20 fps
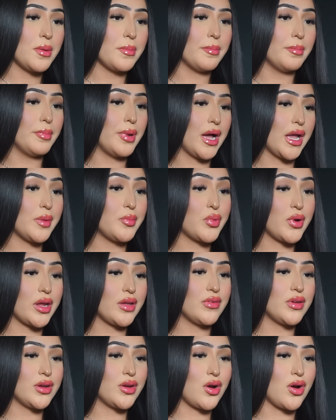By
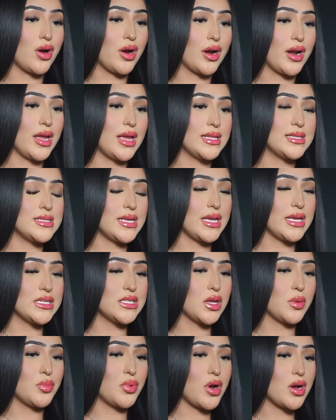private car, it takes
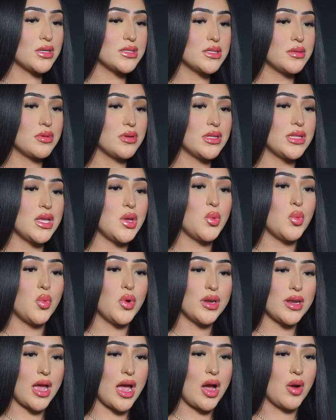approximately
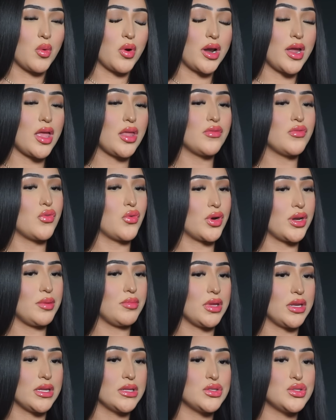1 hour and 40
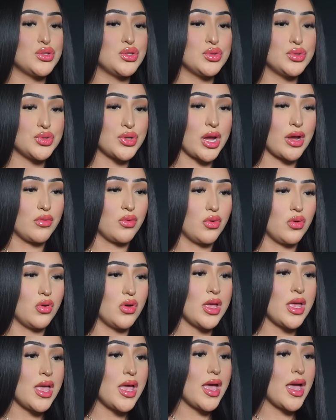minutes to travel,
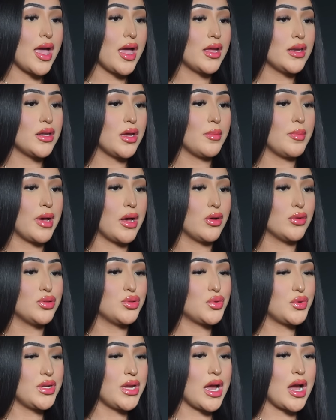and about
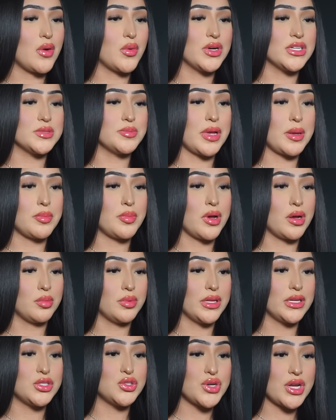3 hours by
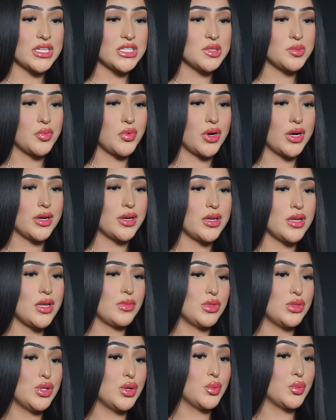public transport.
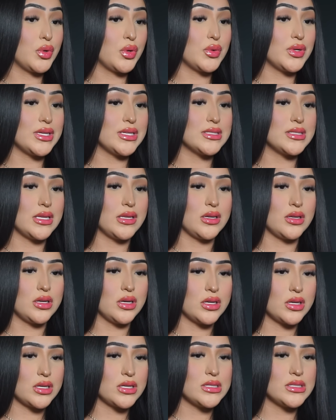The road is in
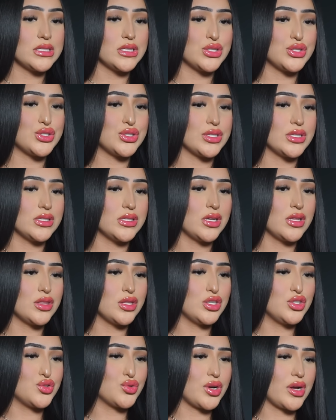good condition,
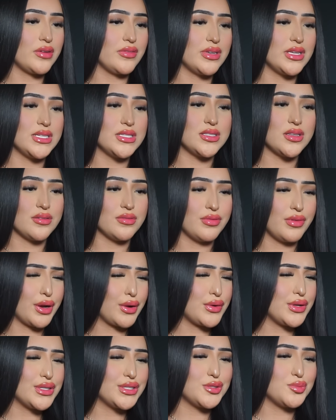the drive is
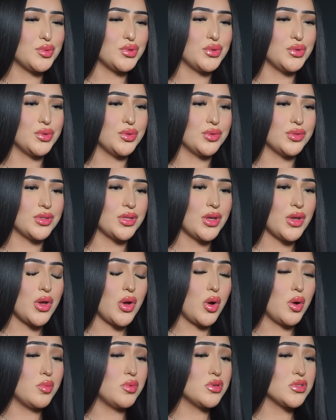very smooth,
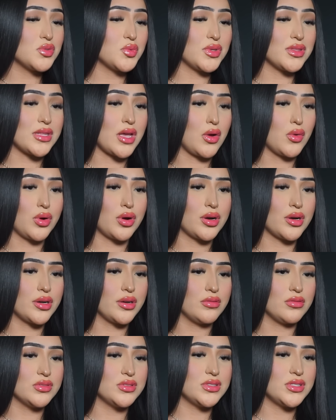almost without
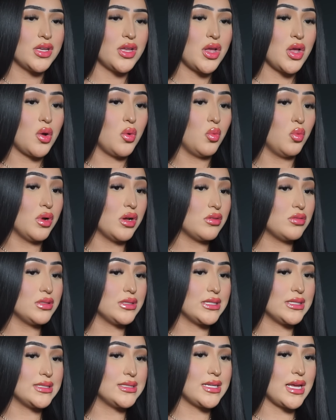curves, well
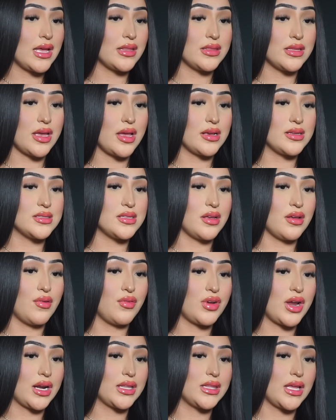lit at the exit
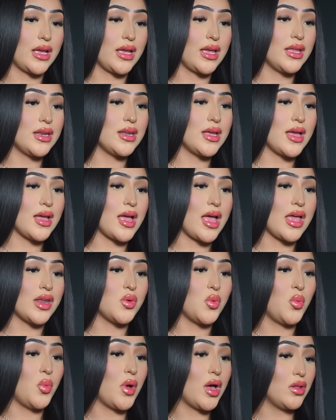of Cartagena
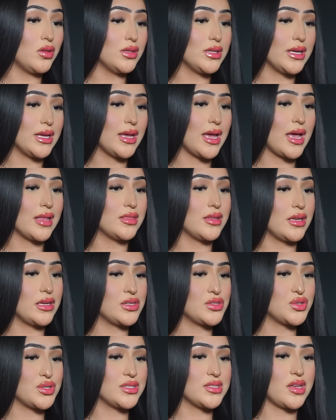and well lit at the
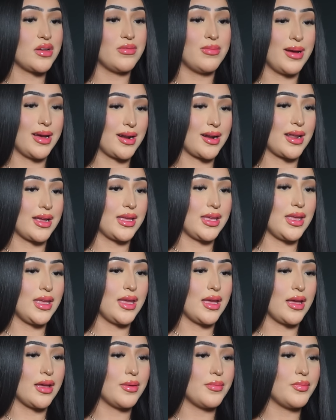entrance of
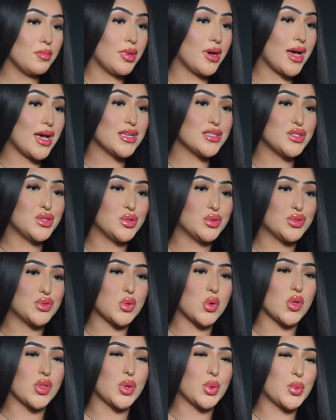Barranquilla. But as
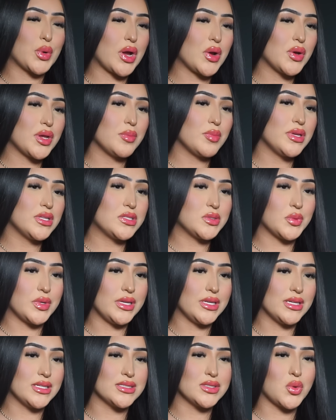usual, the route in
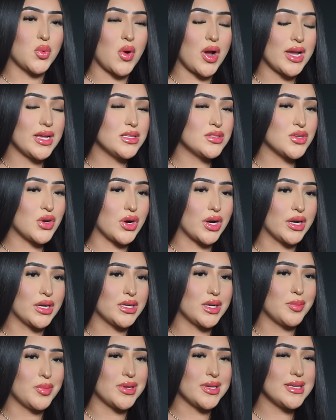between is quite
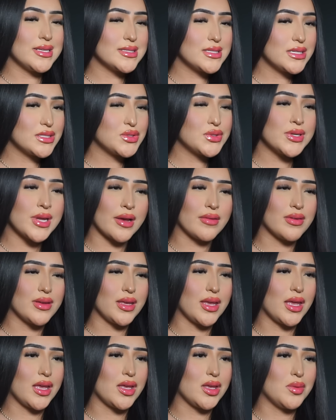dark but easy to
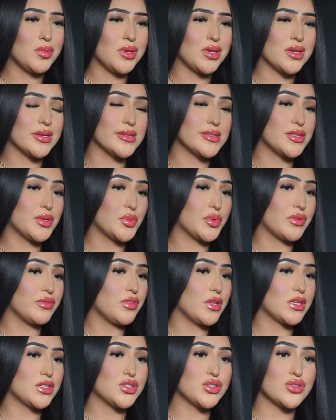navigate because the
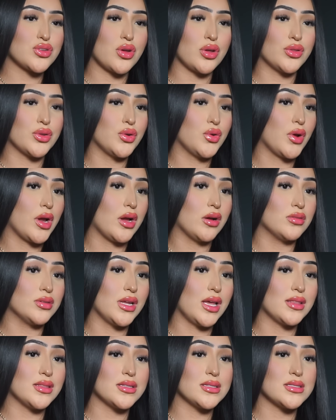reflectors on the
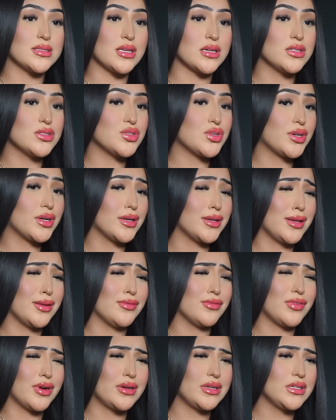ground and the signs are
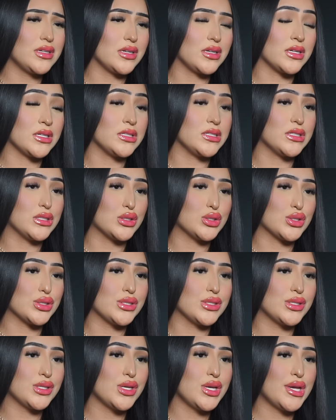in very good
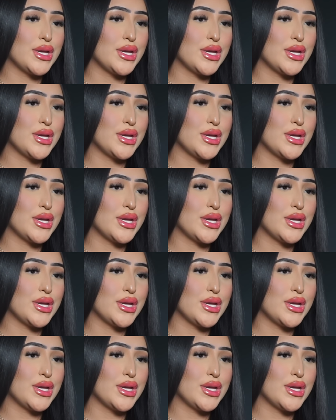condition,